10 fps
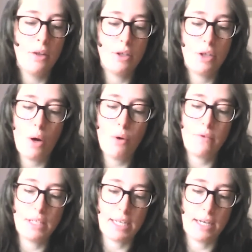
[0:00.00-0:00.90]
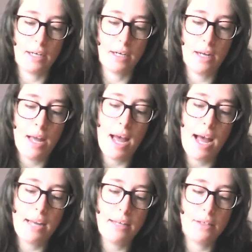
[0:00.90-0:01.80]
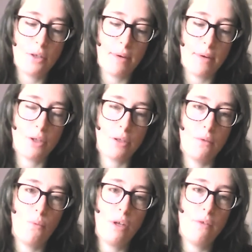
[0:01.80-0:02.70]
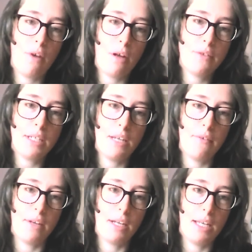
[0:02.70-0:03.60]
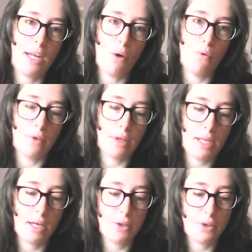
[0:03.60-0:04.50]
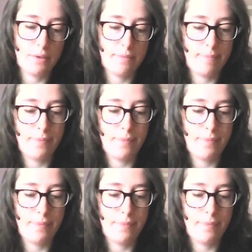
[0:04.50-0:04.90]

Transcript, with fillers: the tone of this anger and its direction would evolve significantly over the years.